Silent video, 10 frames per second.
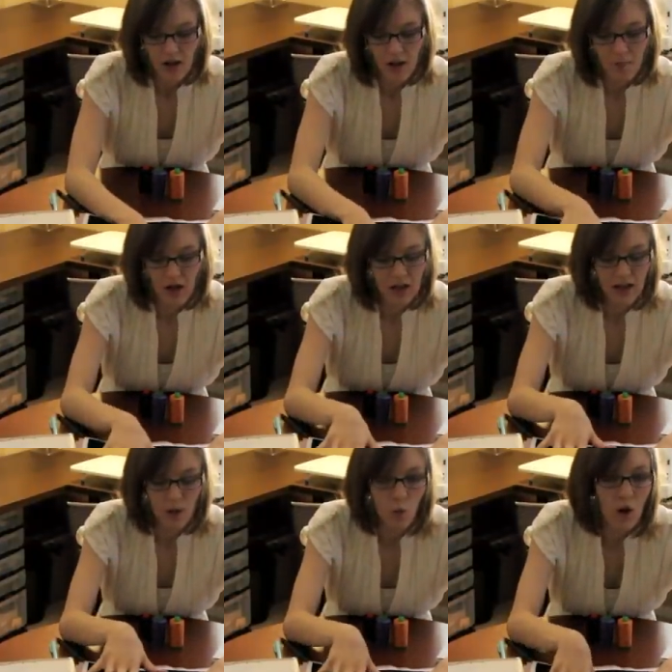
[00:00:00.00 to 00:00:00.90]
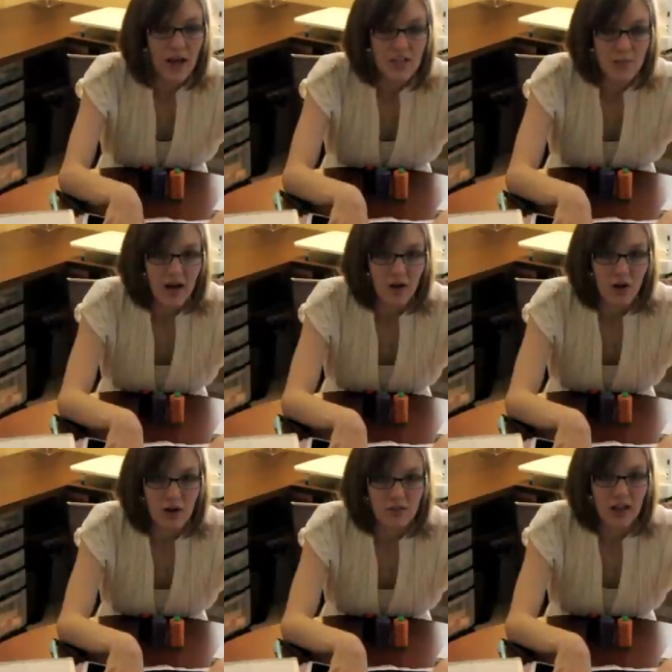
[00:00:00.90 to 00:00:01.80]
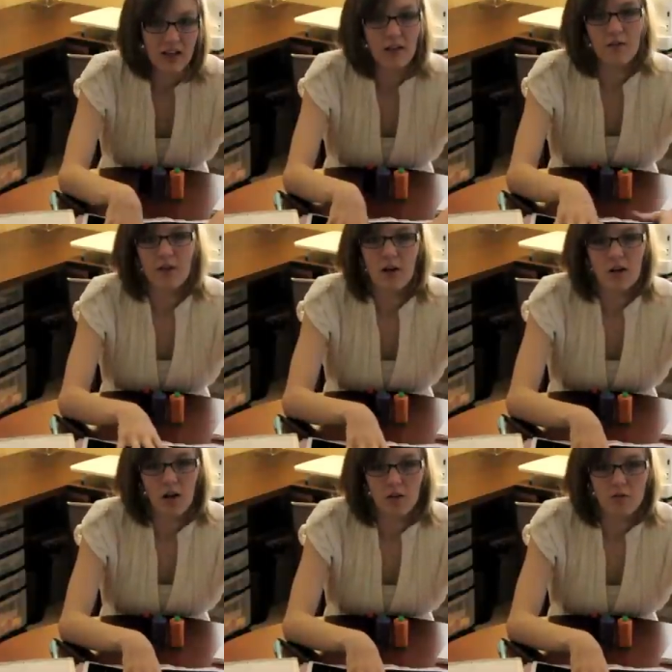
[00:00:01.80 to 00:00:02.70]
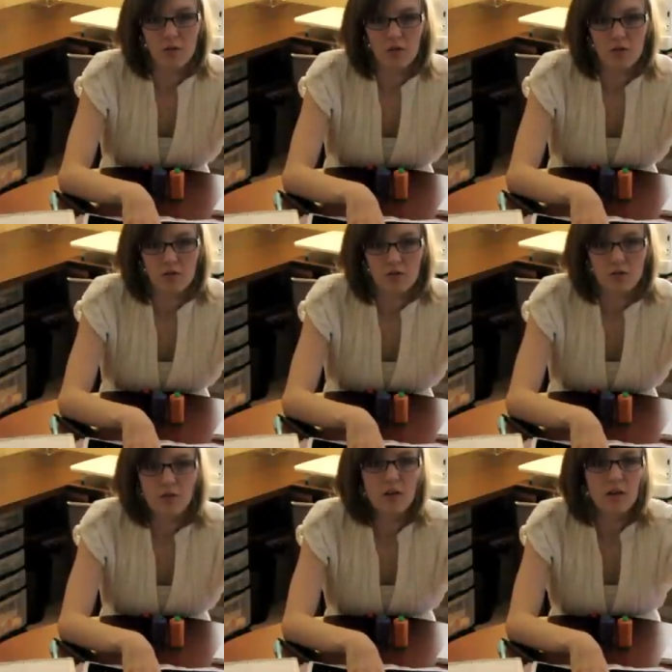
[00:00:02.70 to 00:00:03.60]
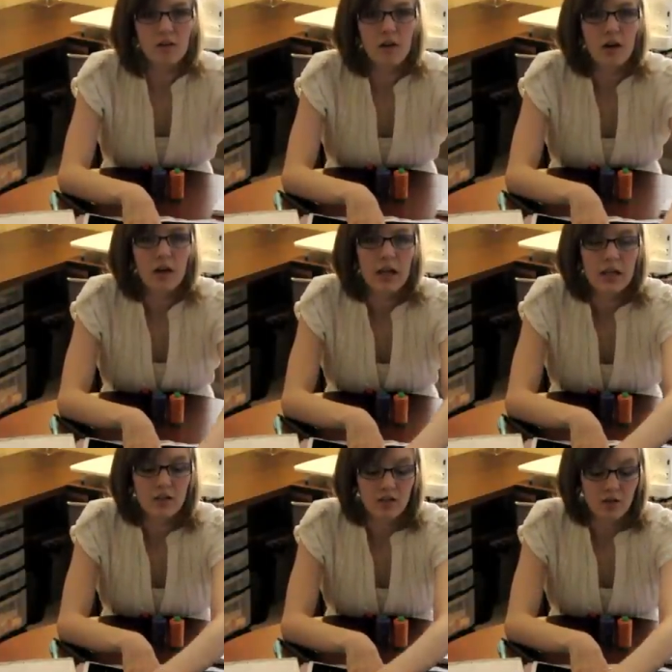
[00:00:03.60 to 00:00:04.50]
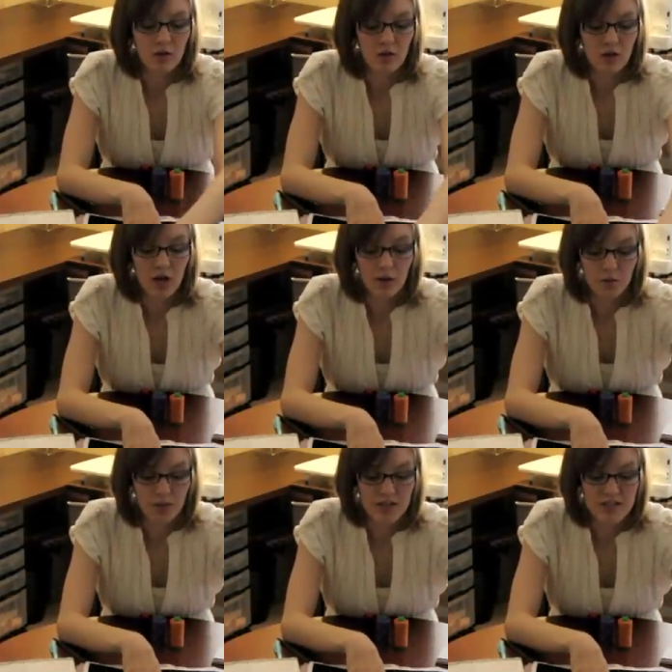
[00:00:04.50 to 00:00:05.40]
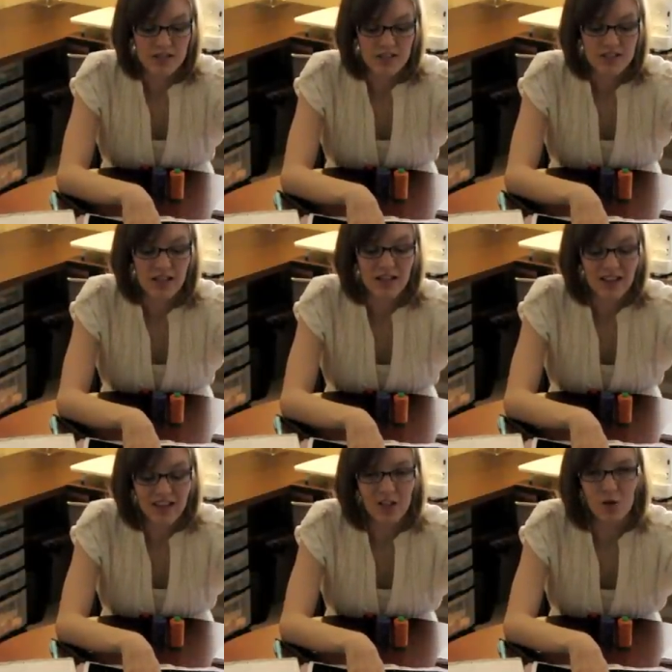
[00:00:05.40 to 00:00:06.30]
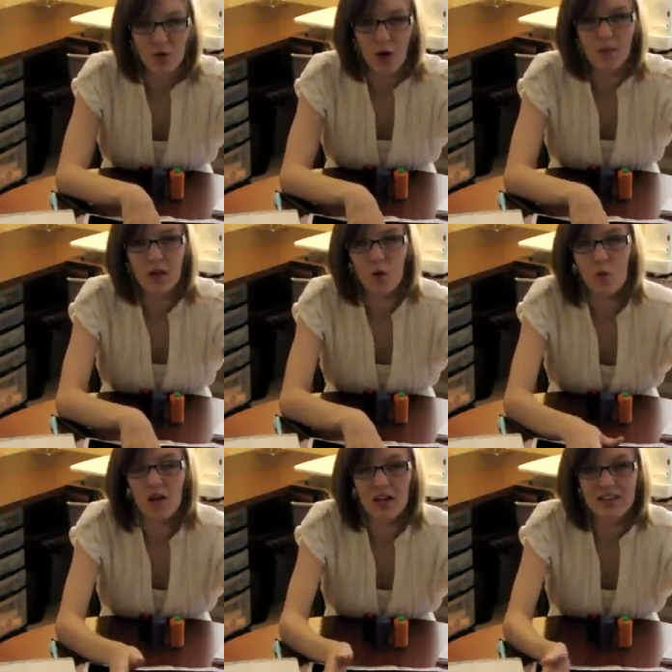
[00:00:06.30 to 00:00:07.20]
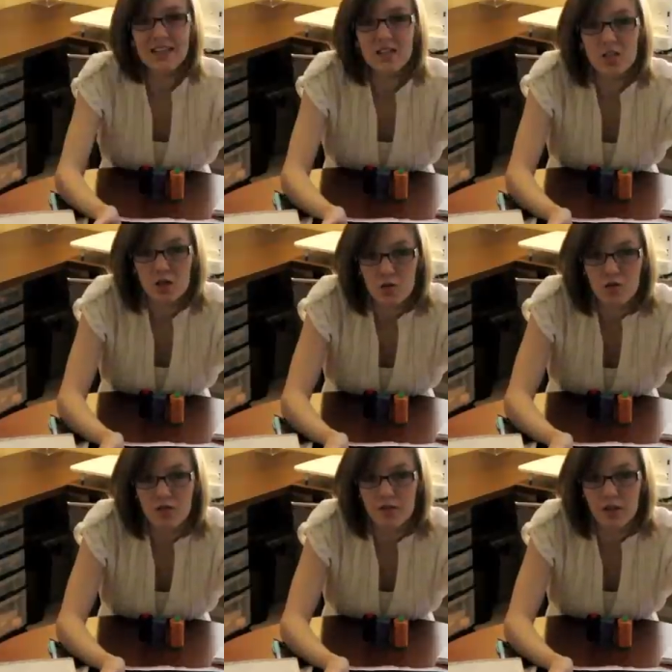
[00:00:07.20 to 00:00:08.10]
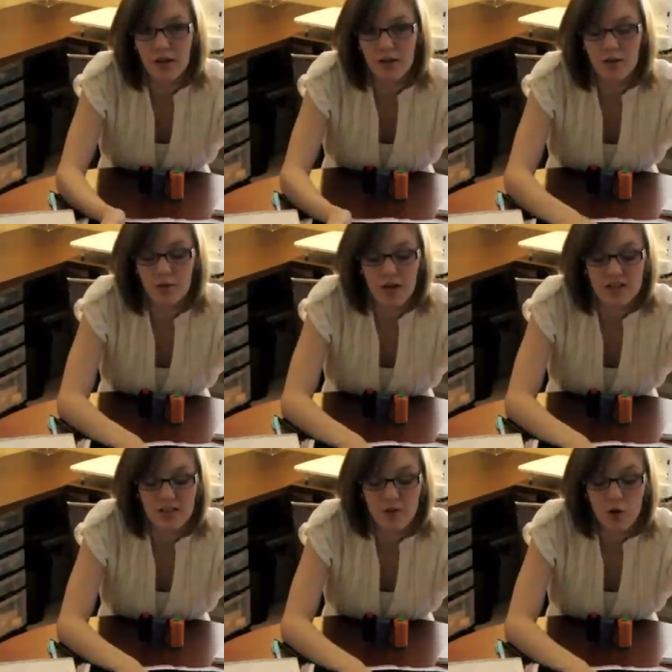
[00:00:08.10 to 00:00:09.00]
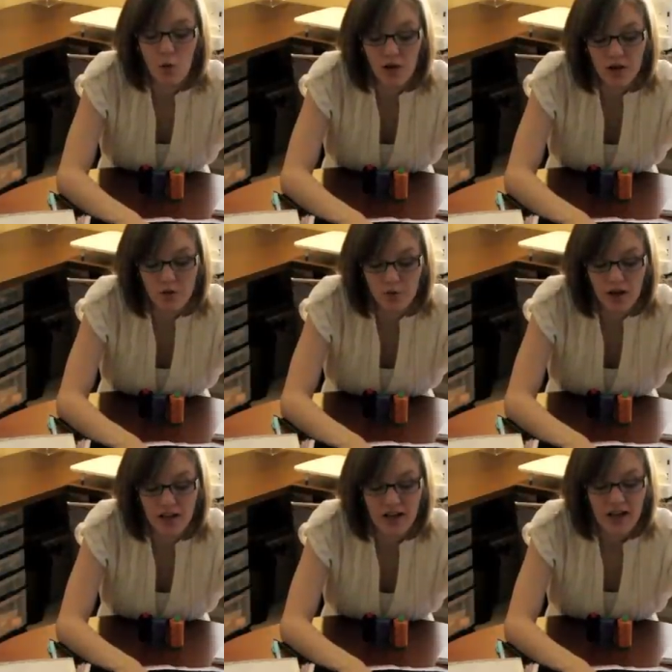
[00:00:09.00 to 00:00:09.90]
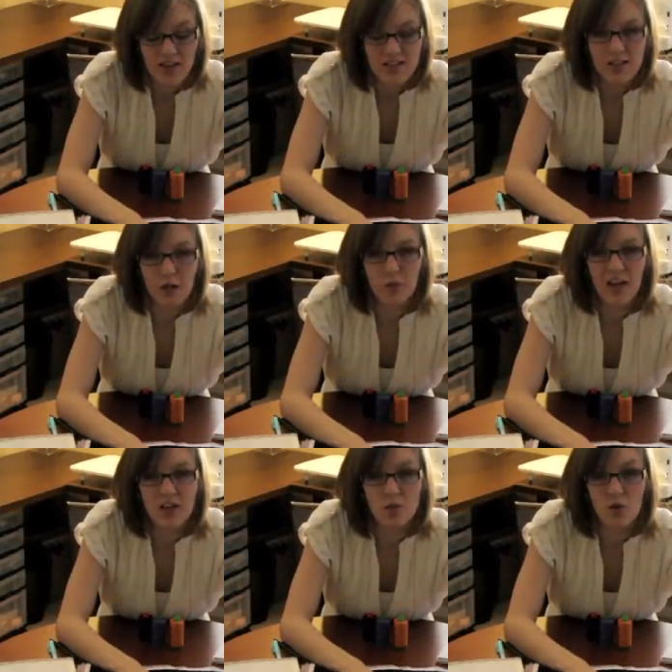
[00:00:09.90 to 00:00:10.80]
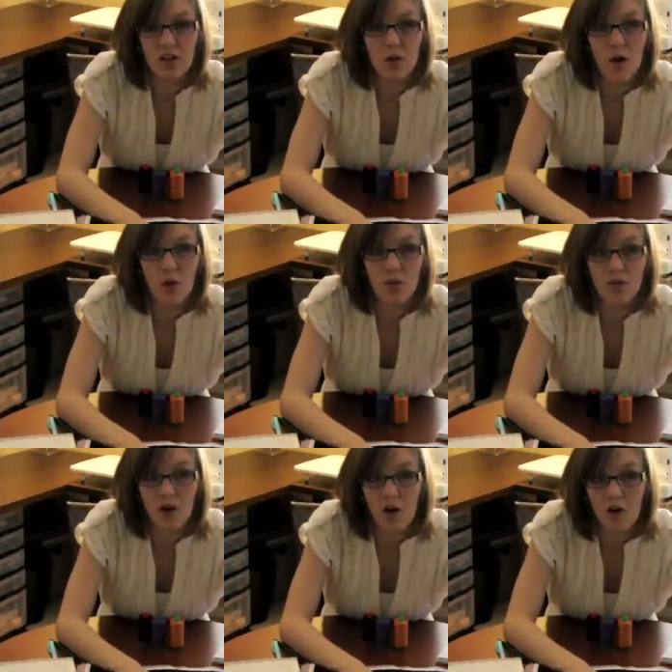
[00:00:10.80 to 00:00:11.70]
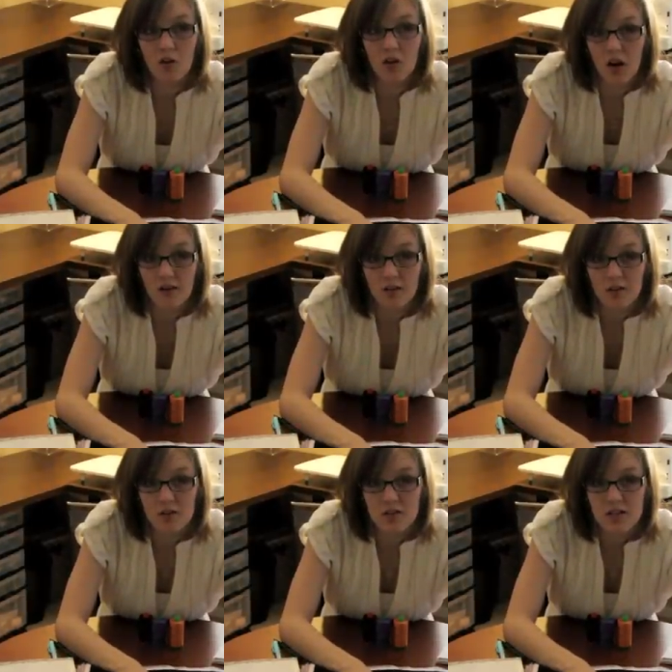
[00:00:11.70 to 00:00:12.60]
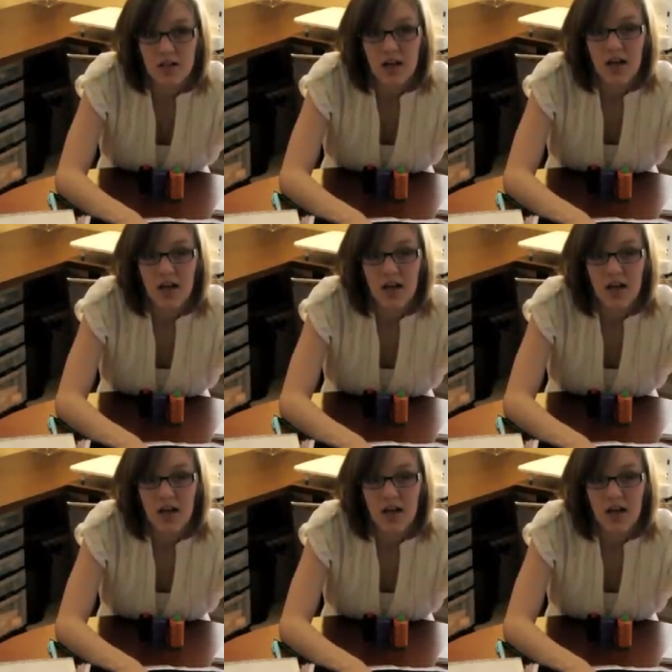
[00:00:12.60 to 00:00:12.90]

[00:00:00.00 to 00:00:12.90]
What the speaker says: like a white background and then very colorful in your colored pieces, then again, you're probably going to want at least 2 different color threads. If you want a thread that's going to blend really well with all colors,